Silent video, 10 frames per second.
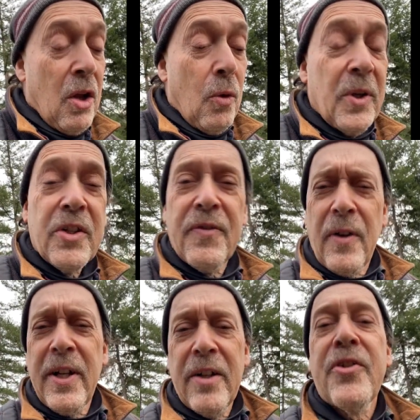which is
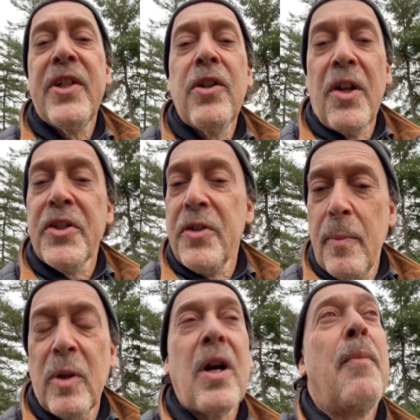very interesting, also
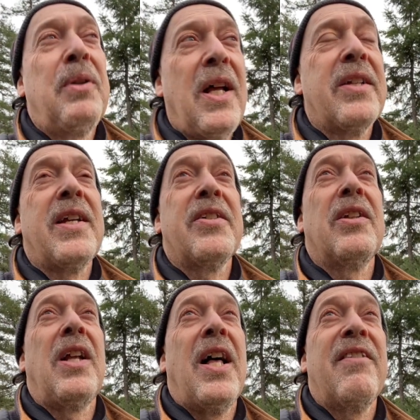somewhat complex, has a
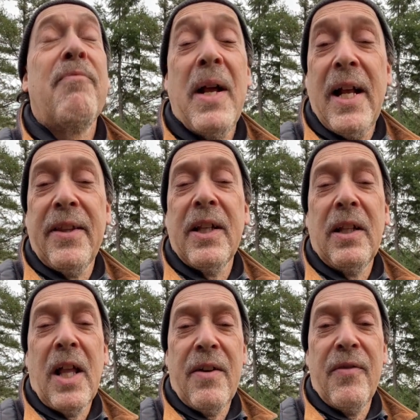lot of math and a
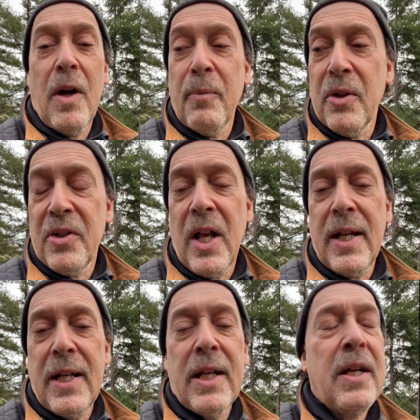lot of numbers
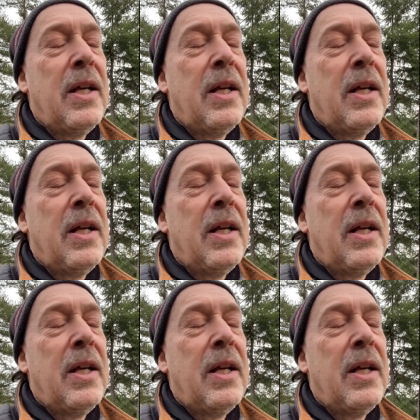on it.